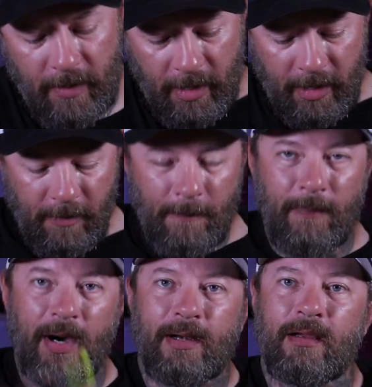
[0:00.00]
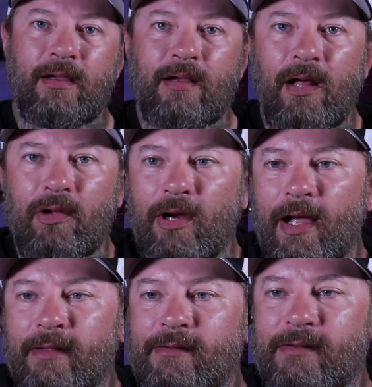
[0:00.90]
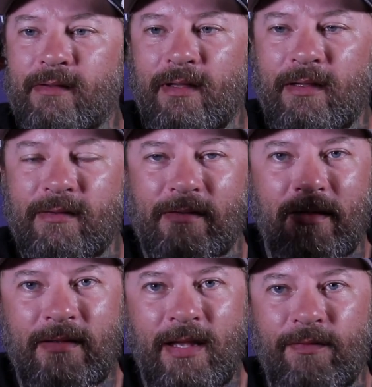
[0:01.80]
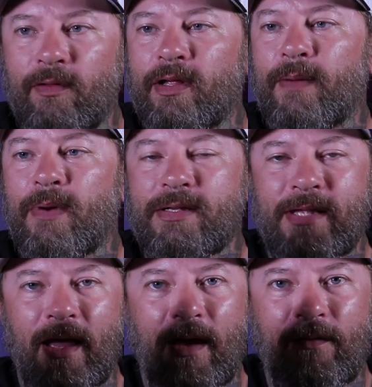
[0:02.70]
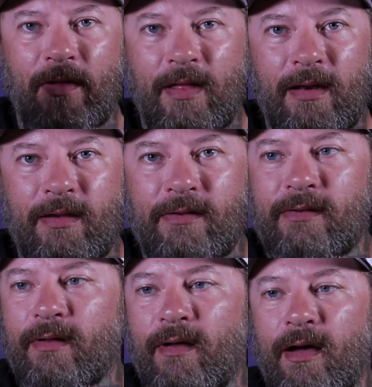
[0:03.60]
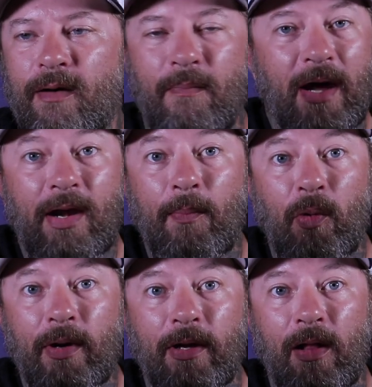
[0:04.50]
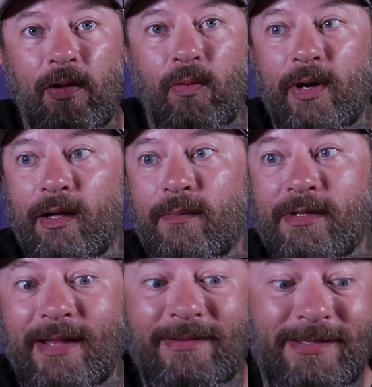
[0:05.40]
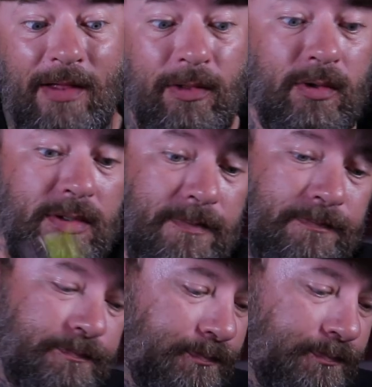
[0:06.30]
But color X is definitely a must have. It is my number one color when it comes to Down South Lures.